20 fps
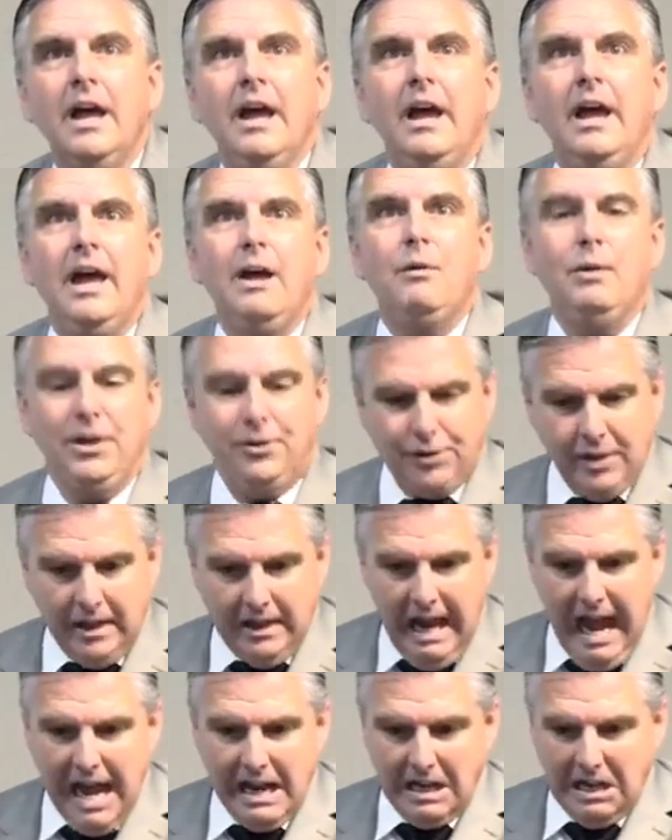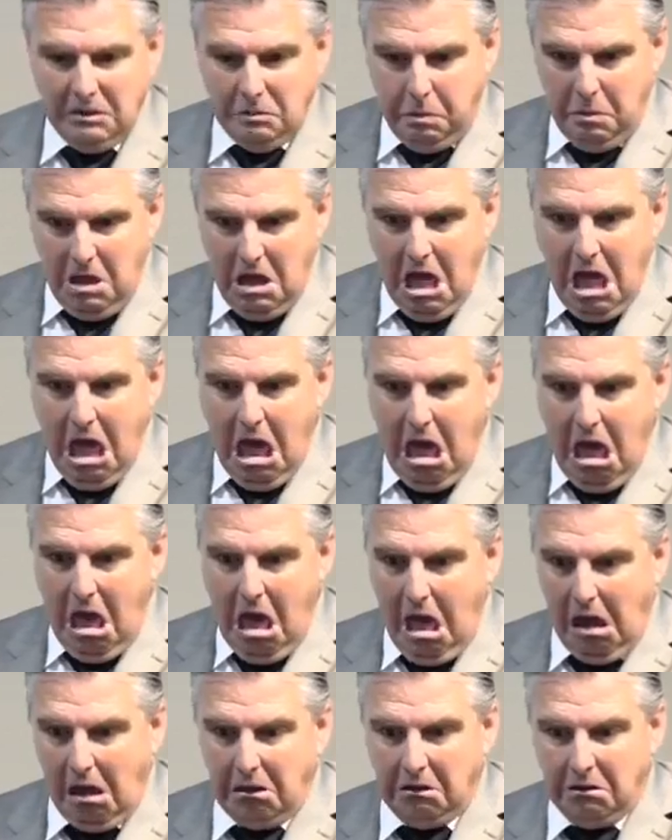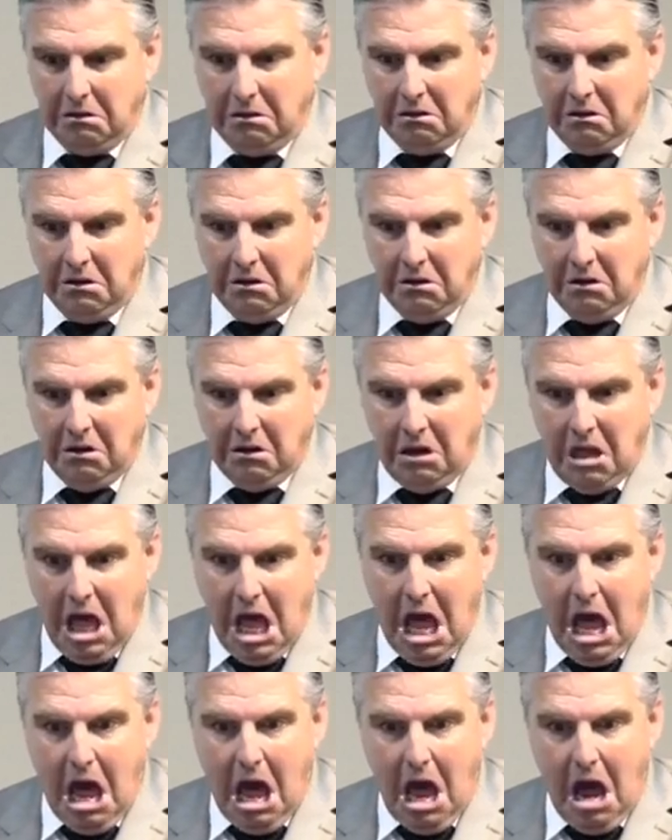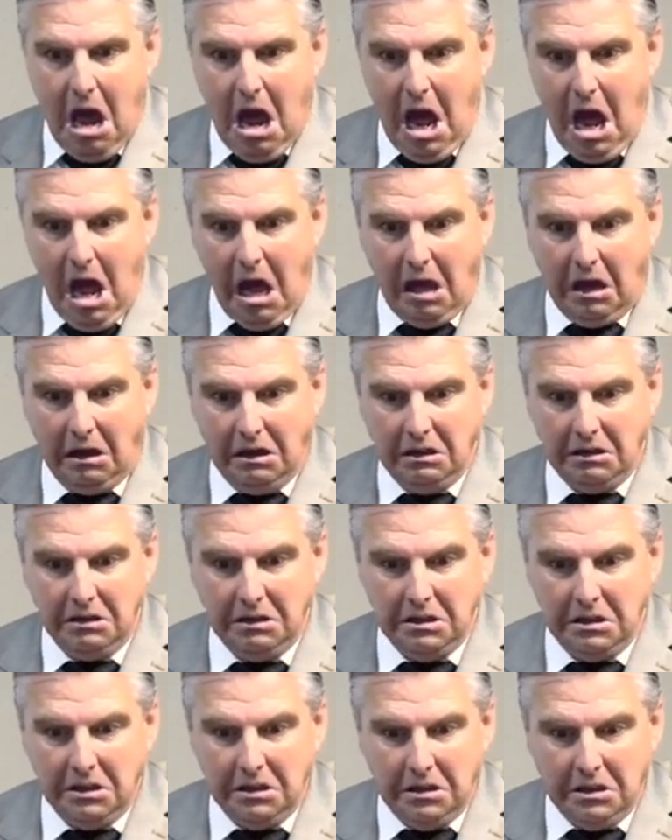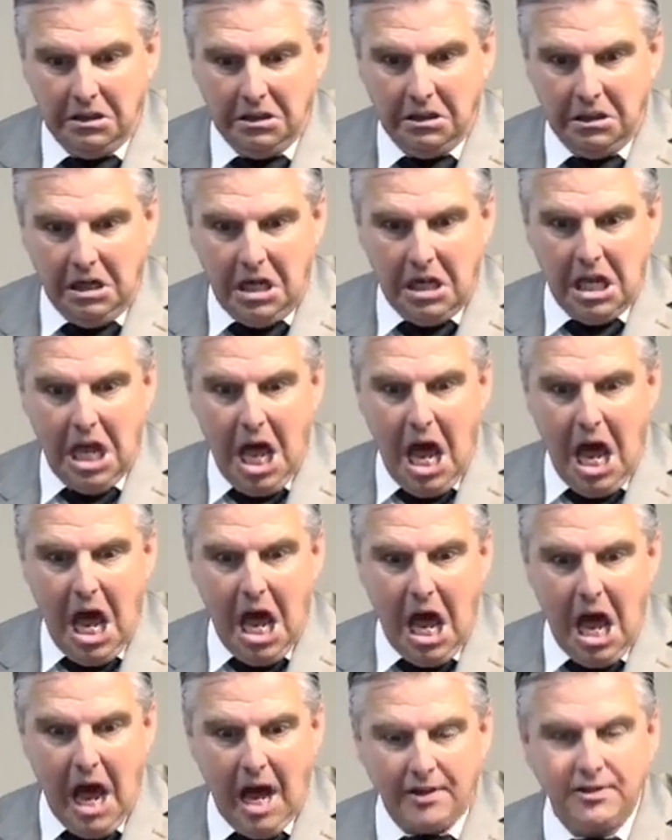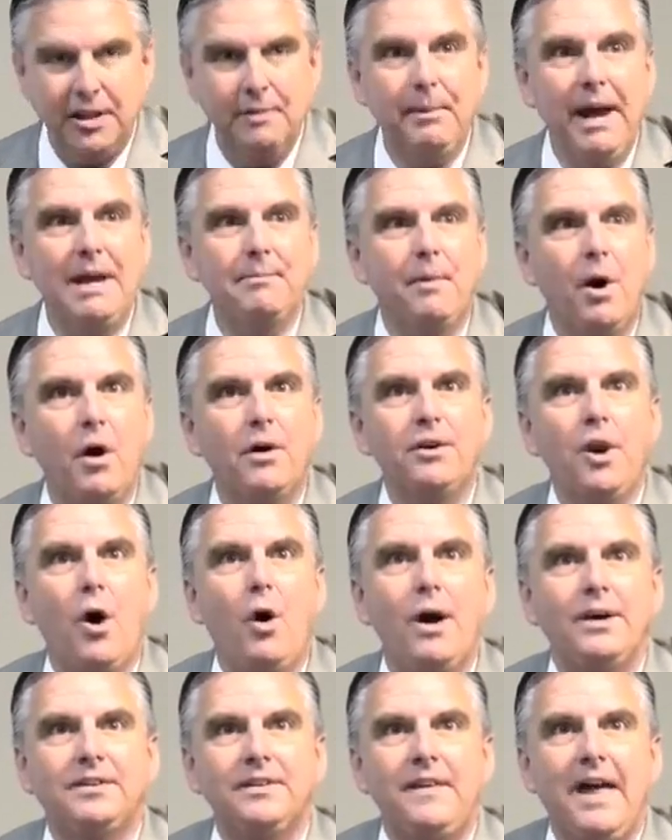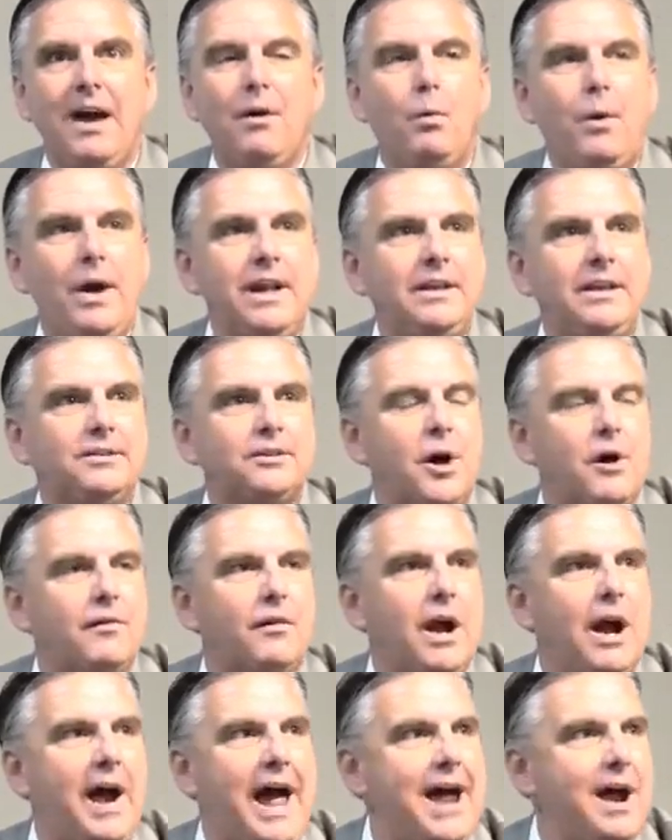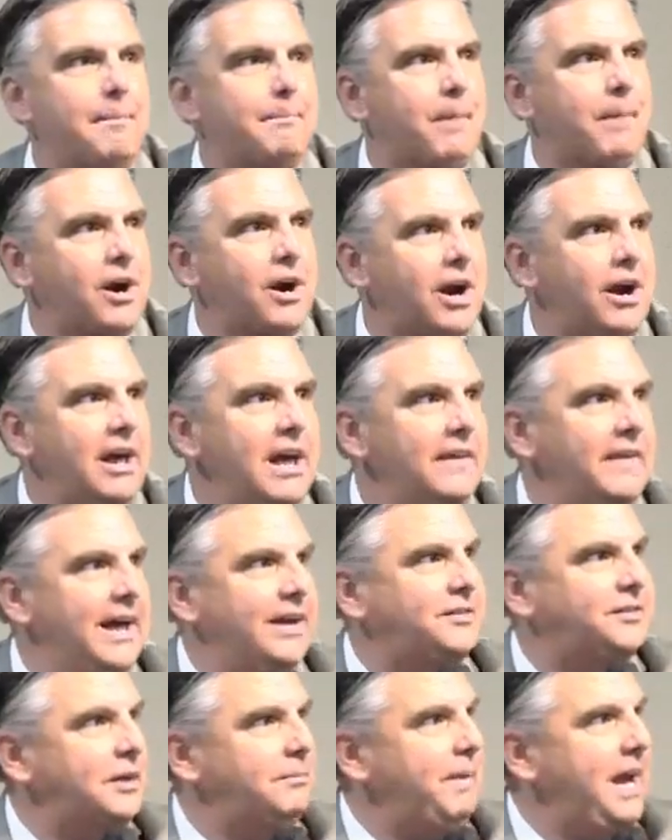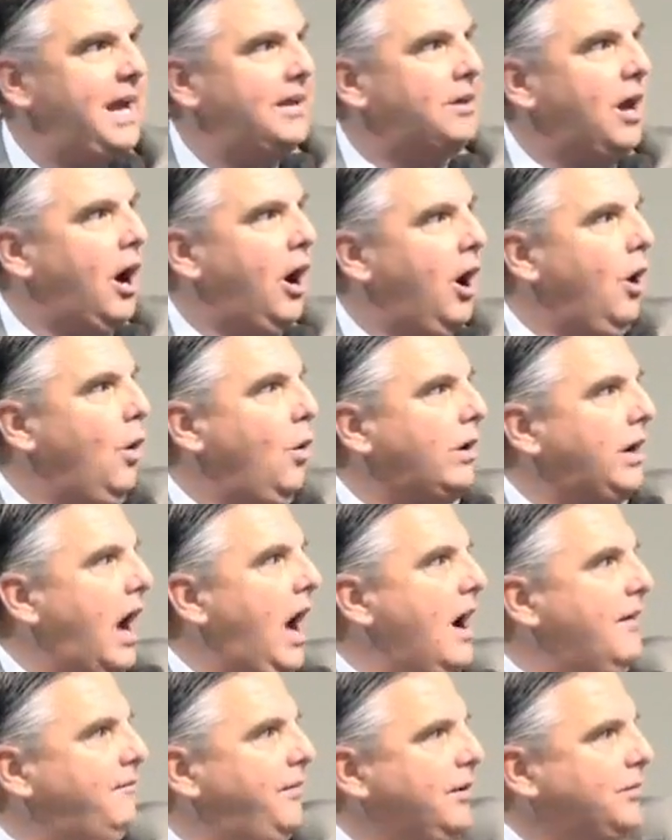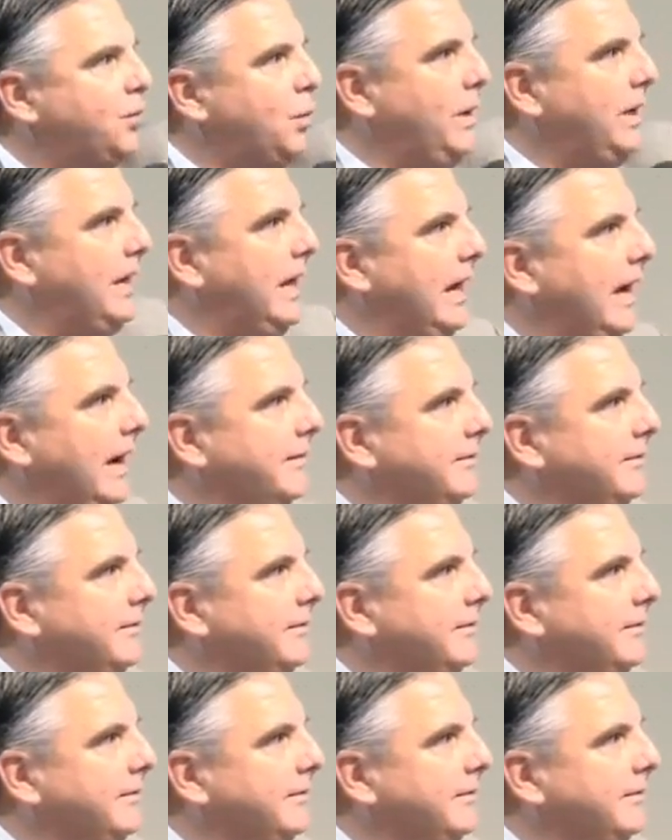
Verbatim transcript: And when she got it, la, la, la, la, she made more noise in that Wendy's over a hamburger than she made the whole conference weekend.